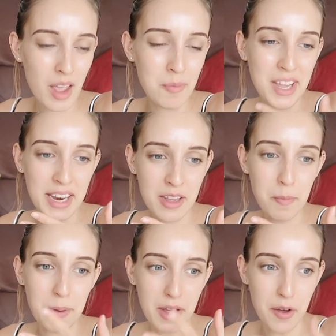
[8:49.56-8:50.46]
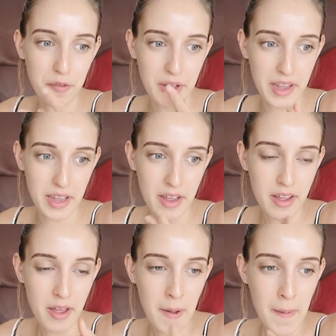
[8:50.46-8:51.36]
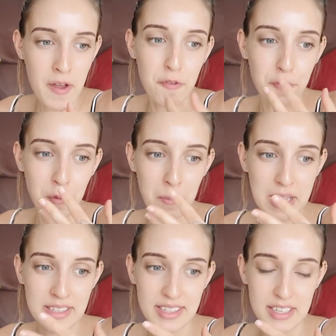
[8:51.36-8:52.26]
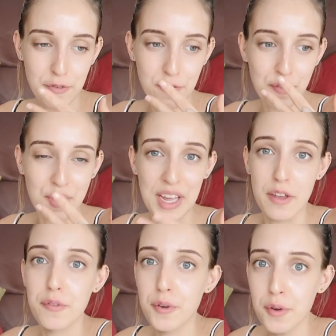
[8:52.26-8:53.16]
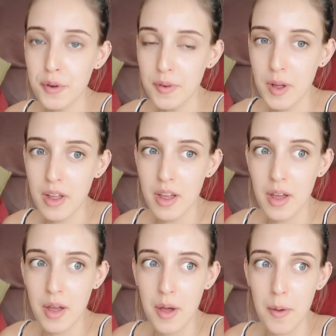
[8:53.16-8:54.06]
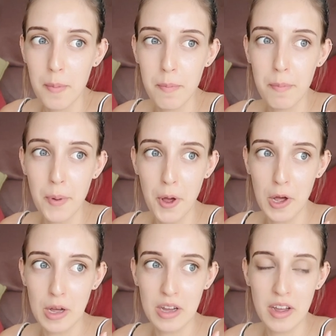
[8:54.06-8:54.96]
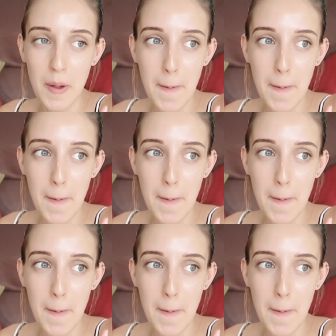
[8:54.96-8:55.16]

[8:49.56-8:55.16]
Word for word: I'm getting a bit of a fermented flavor, but